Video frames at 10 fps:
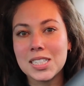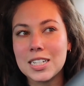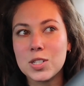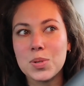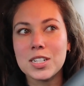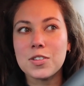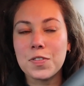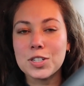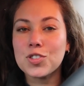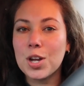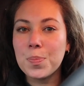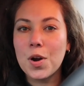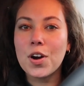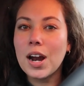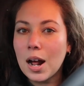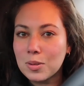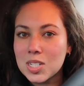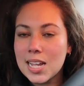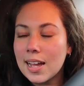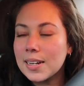things we need to finish up are
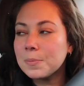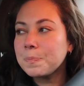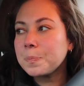outside.